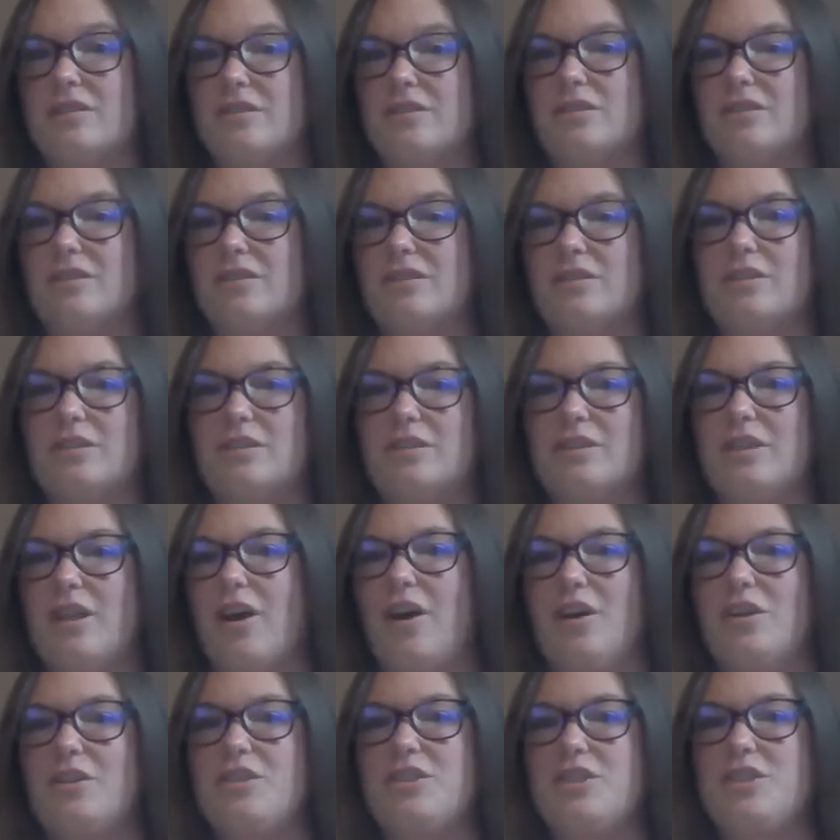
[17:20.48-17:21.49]

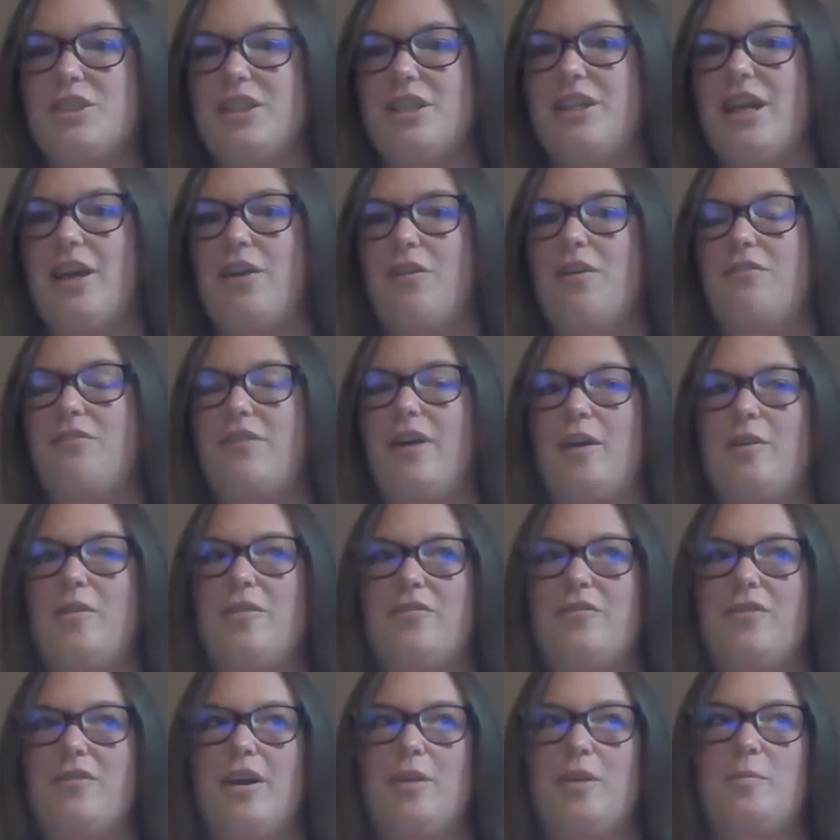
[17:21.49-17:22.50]
lost, if
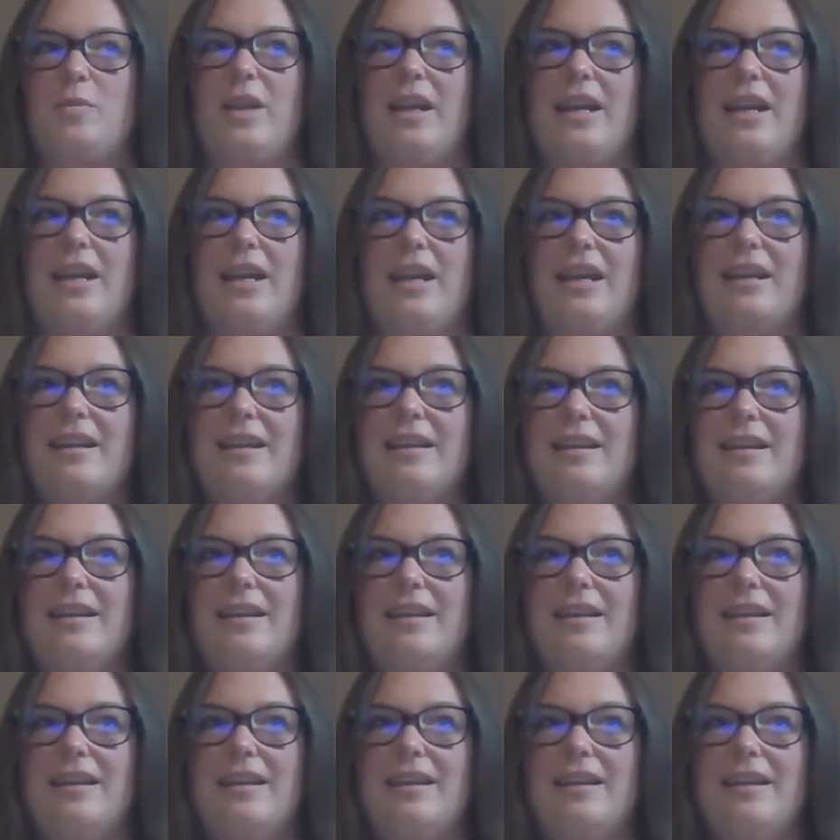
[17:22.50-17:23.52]
I'm like,
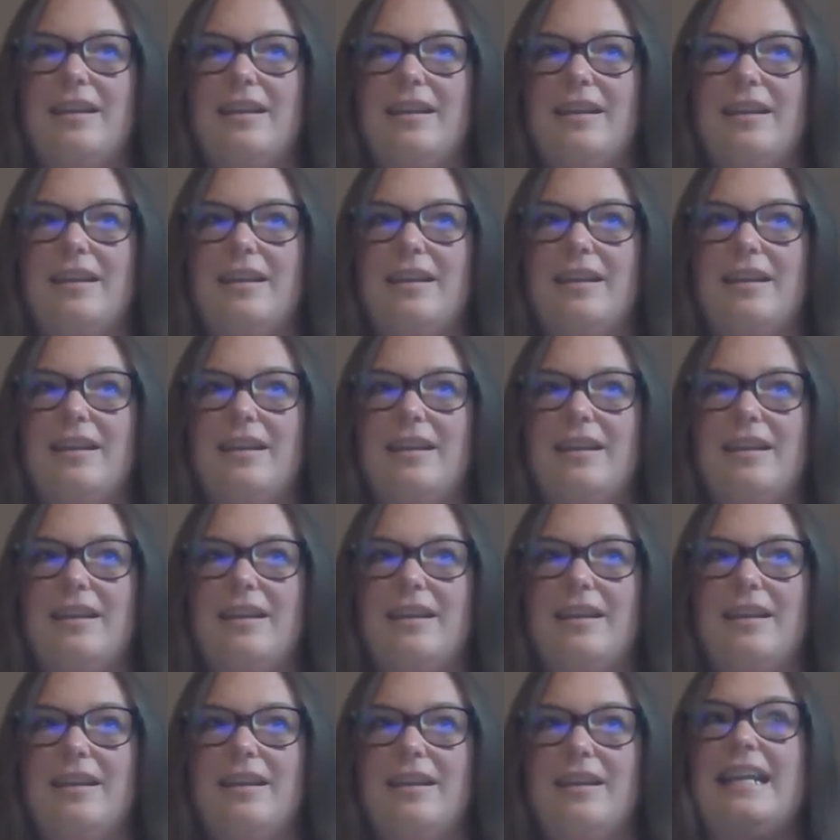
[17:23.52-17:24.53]
if I
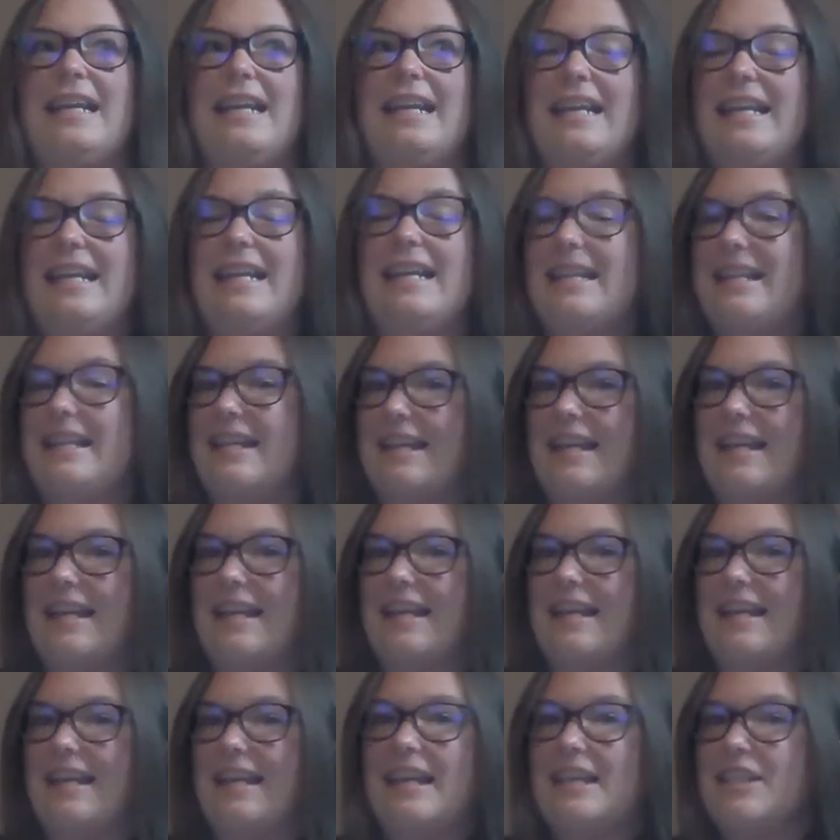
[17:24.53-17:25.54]
need anything, I can
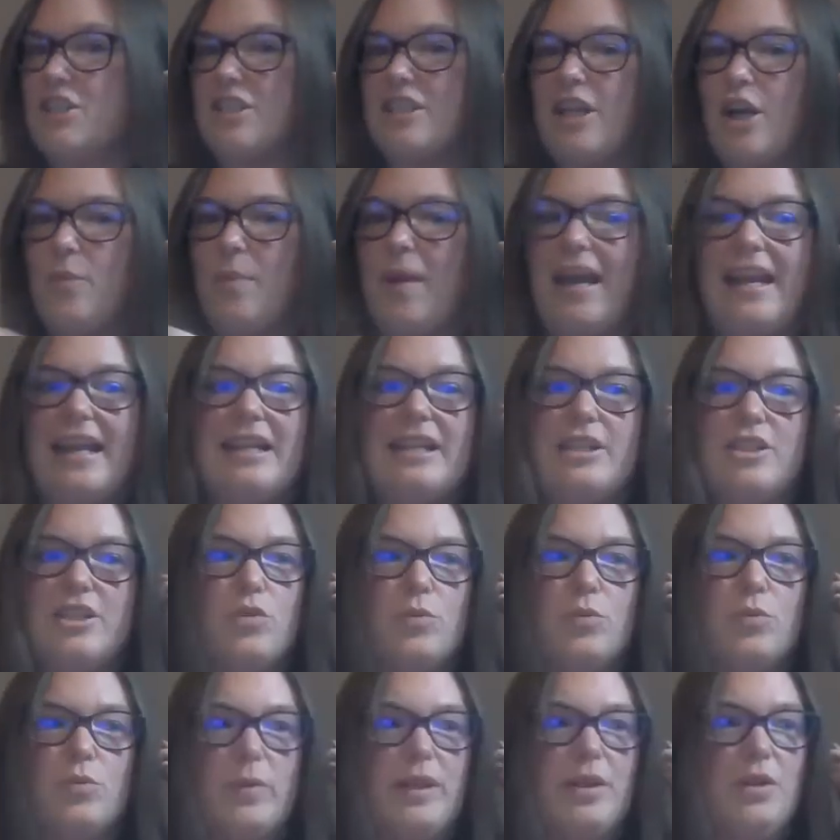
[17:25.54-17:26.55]
just go back, and it's
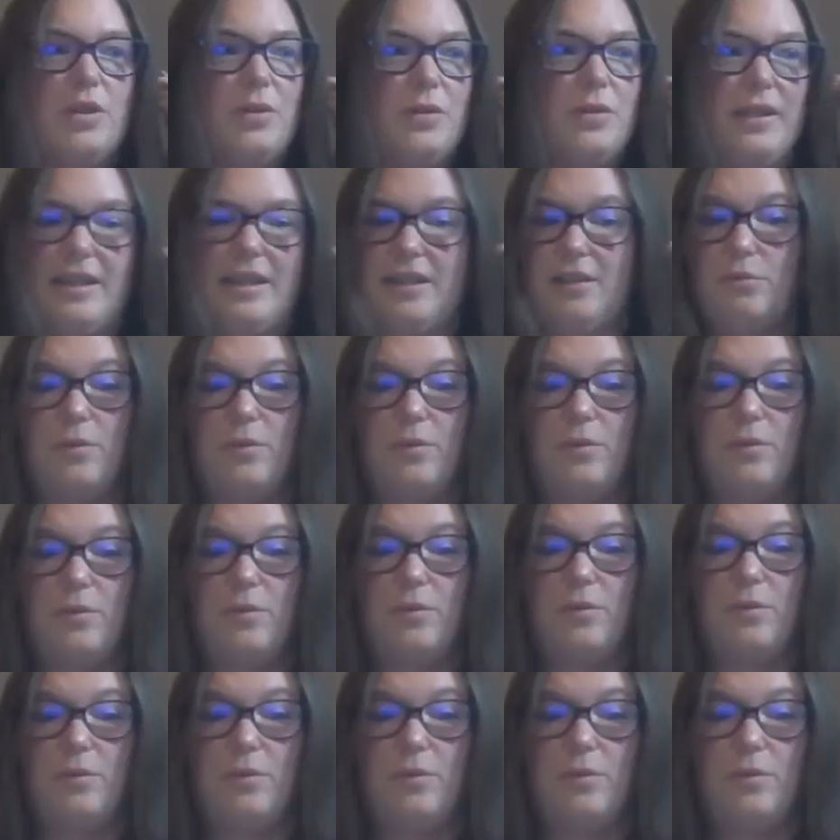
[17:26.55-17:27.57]
real
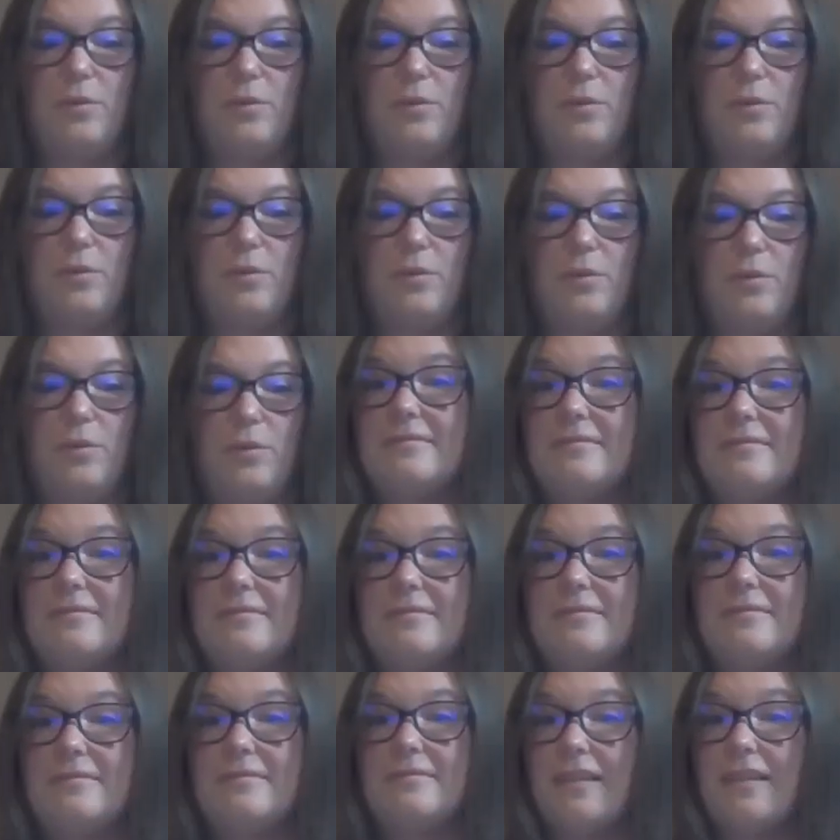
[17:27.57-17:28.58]
easy. It's real,
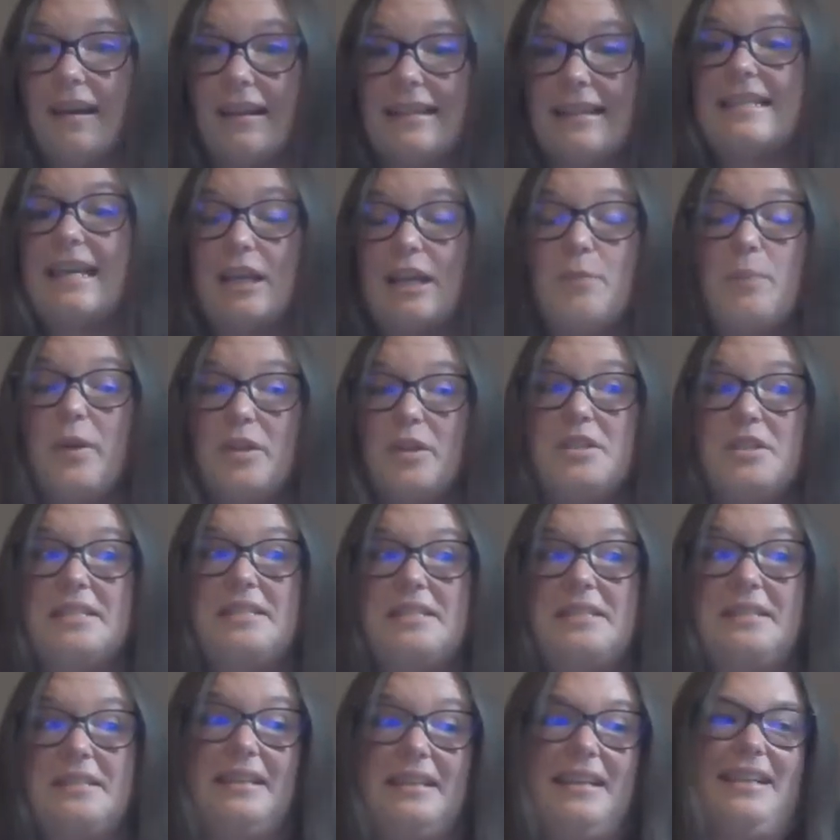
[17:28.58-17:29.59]
not a tech person.
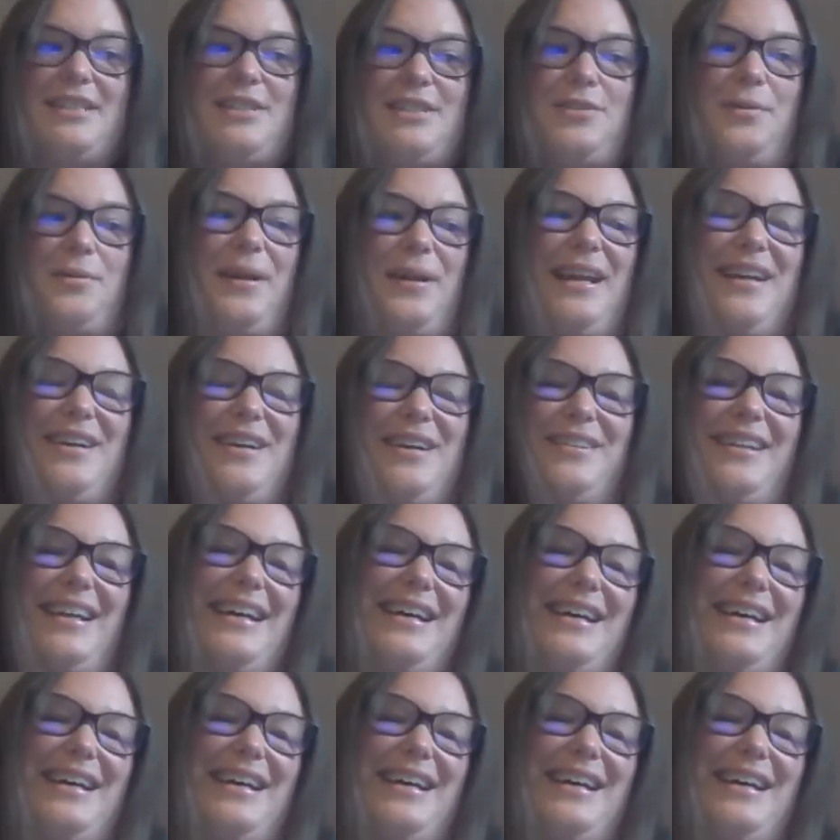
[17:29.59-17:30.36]
It's real